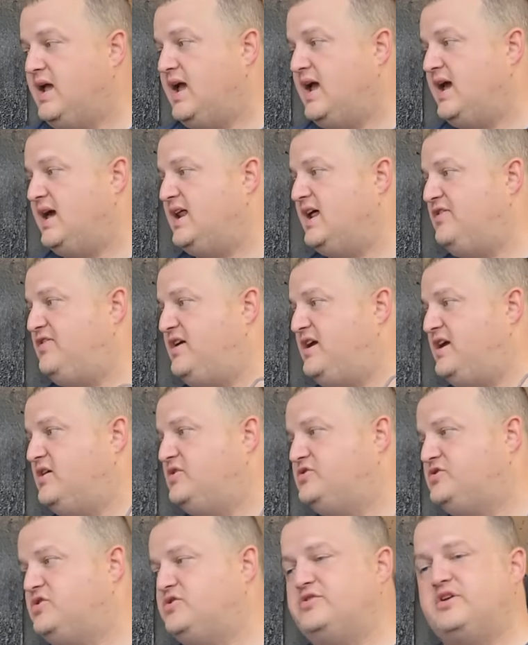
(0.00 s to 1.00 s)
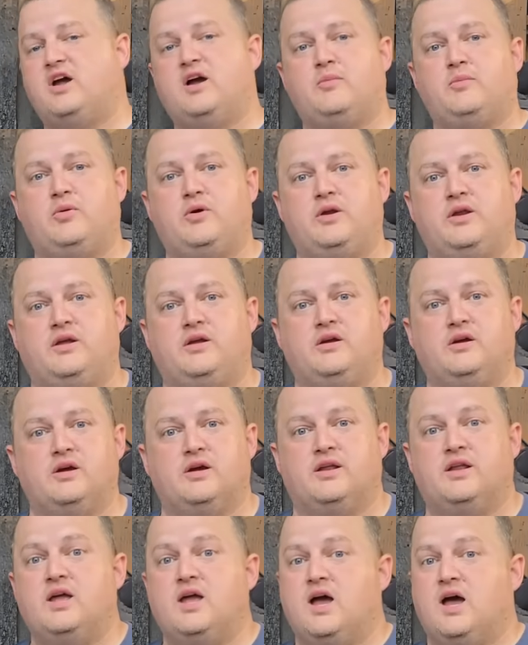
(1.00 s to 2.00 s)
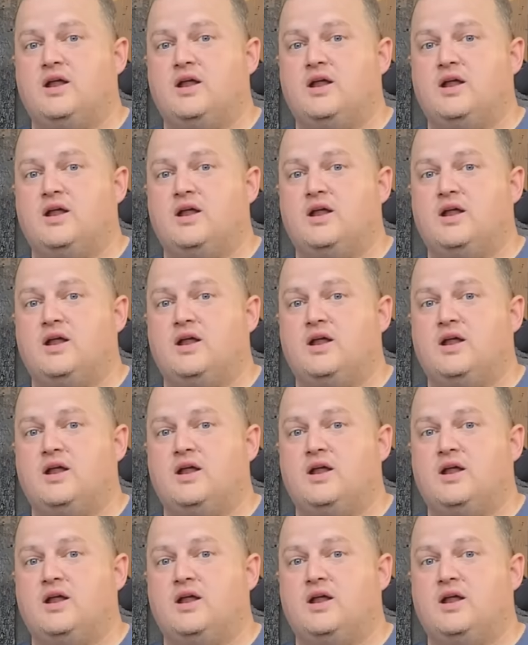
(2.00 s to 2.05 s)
And I think it turned out pretty good.